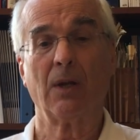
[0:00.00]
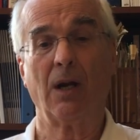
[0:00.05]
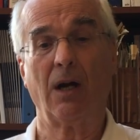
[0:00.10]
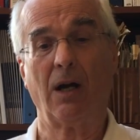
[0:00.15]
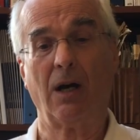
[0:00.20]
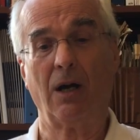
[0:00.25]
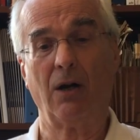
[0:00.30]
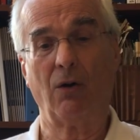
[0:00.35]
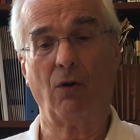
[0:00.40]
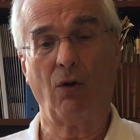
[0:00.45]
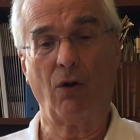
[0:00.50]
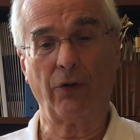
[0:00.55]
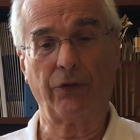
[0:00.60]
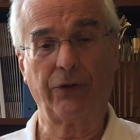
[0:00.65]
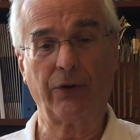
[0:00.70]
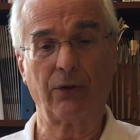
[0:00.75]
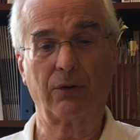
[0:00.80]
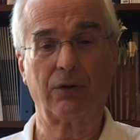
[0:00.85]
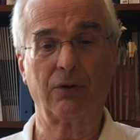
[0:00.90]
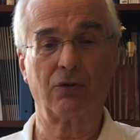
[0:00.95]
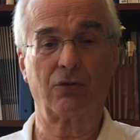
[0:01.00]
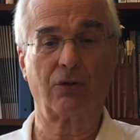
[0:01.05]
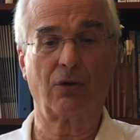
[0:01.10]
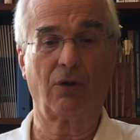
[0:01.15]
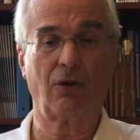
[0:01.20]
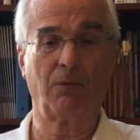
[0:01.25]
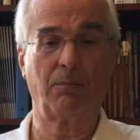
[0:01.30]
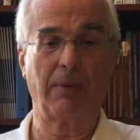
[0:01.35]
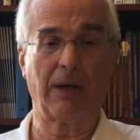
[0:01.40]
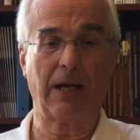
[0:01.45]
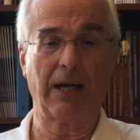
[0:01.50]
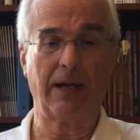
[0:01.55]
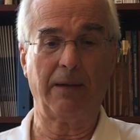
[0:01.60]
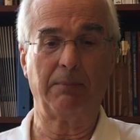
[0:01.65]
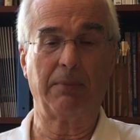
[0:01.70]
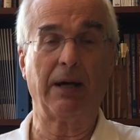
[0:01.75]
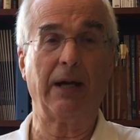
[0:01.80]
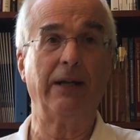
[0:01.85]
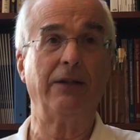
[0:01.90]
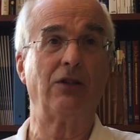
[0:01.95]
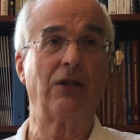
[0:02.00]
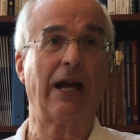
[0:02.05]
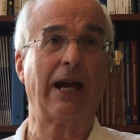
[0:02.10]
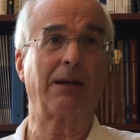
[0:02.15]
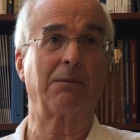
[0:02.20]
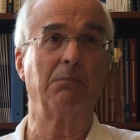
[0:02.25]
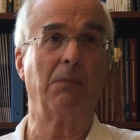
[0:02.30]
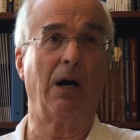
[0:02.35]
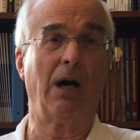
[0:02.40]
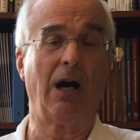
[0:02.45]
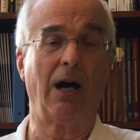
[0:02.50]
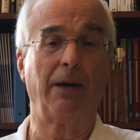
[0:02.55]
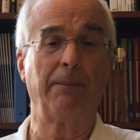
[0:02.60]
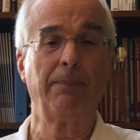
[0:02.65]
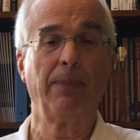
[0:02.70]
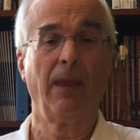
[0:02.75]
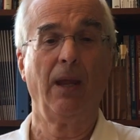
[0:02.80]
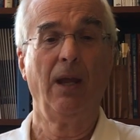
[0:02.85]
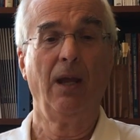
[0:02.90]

also controlled by Jack Ma.